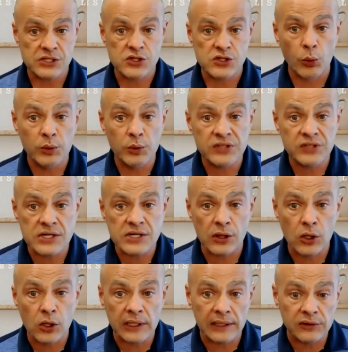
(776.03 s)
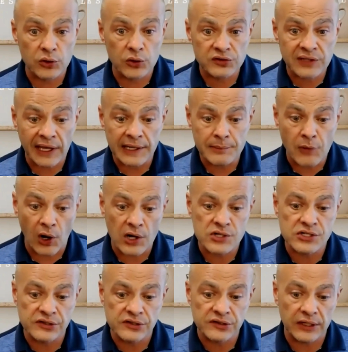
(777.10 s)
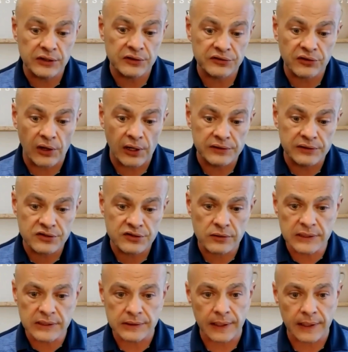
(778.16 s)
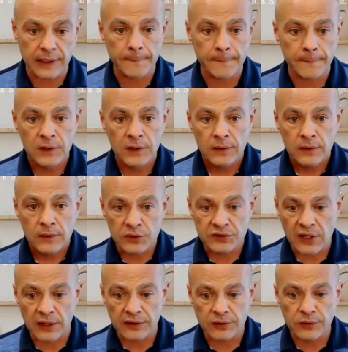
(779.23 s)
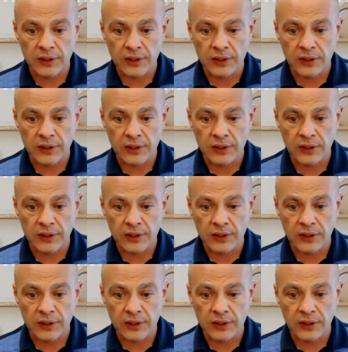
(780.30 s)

So when we start to look at those tight margins that you saw on the screen there, we start to